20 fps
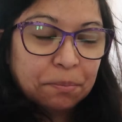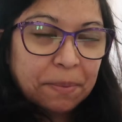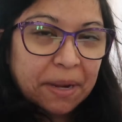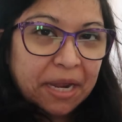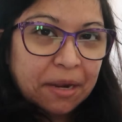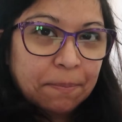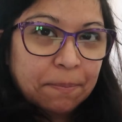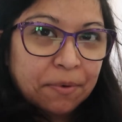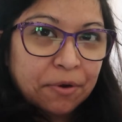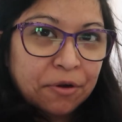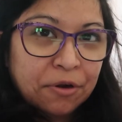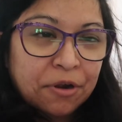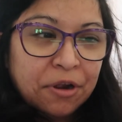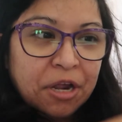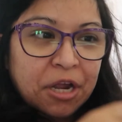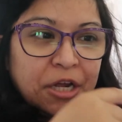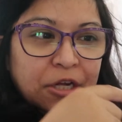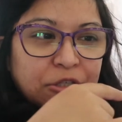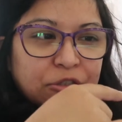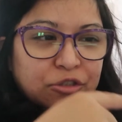paper
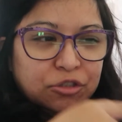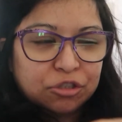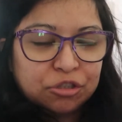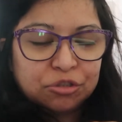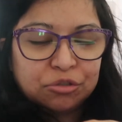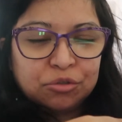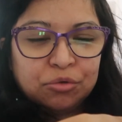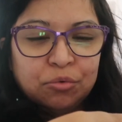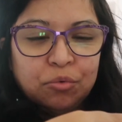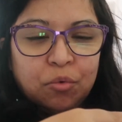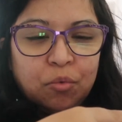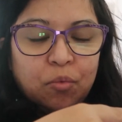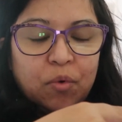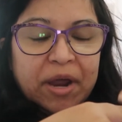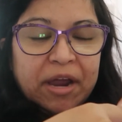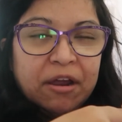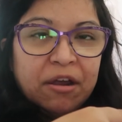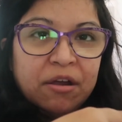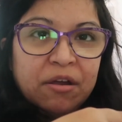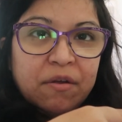to
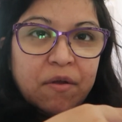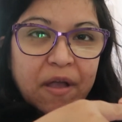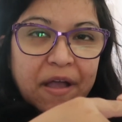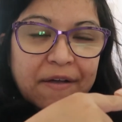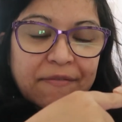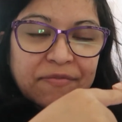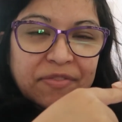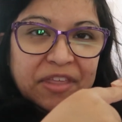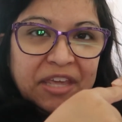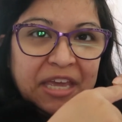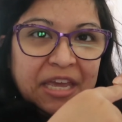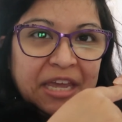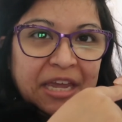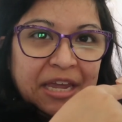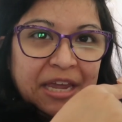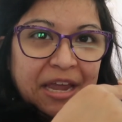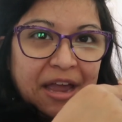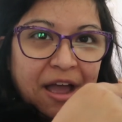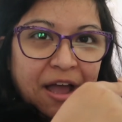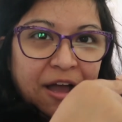where
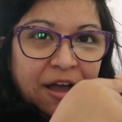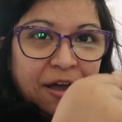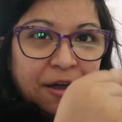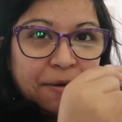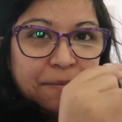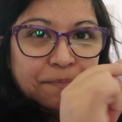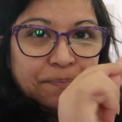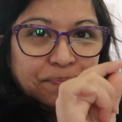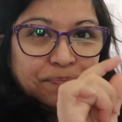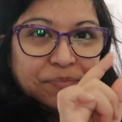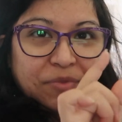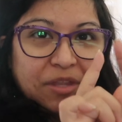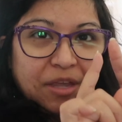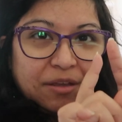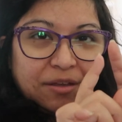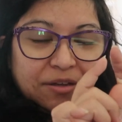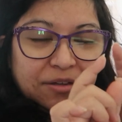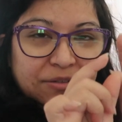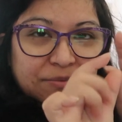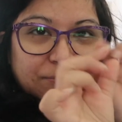the
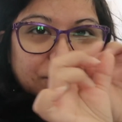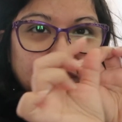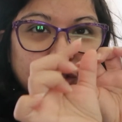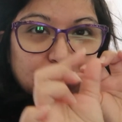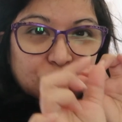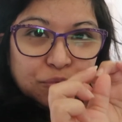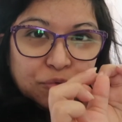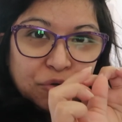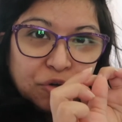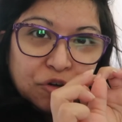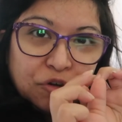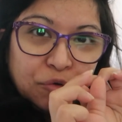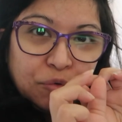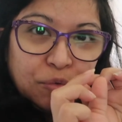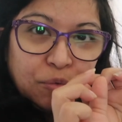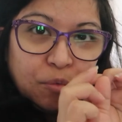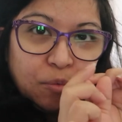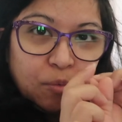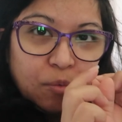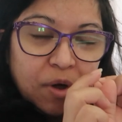
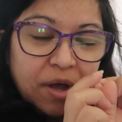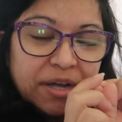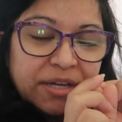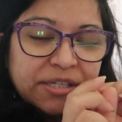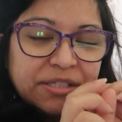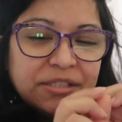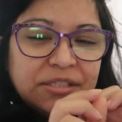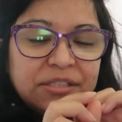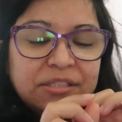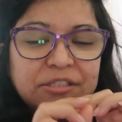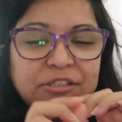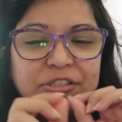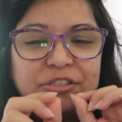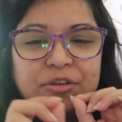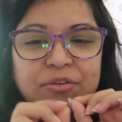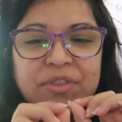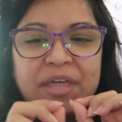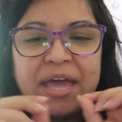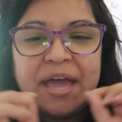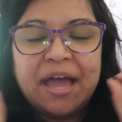screw was
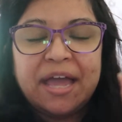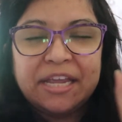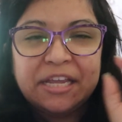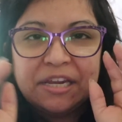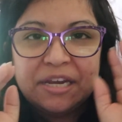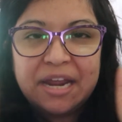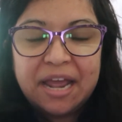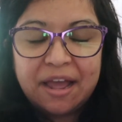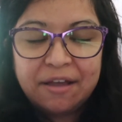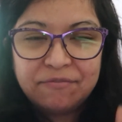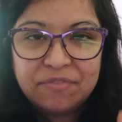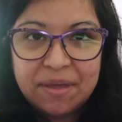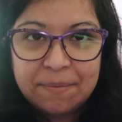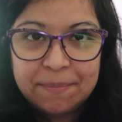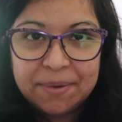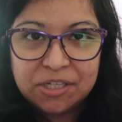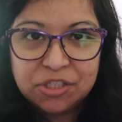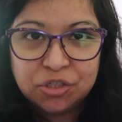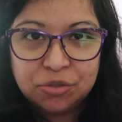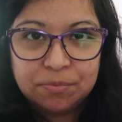so that I can have that
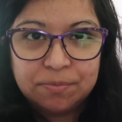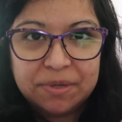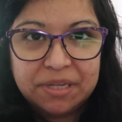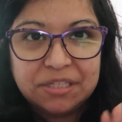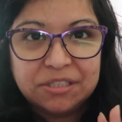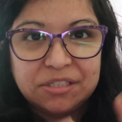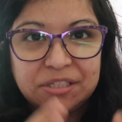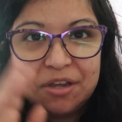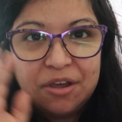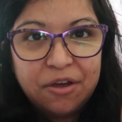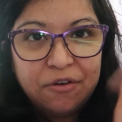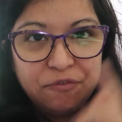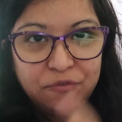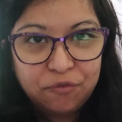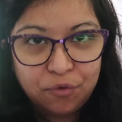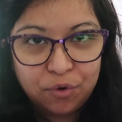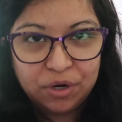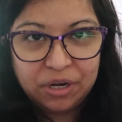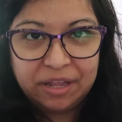measurement for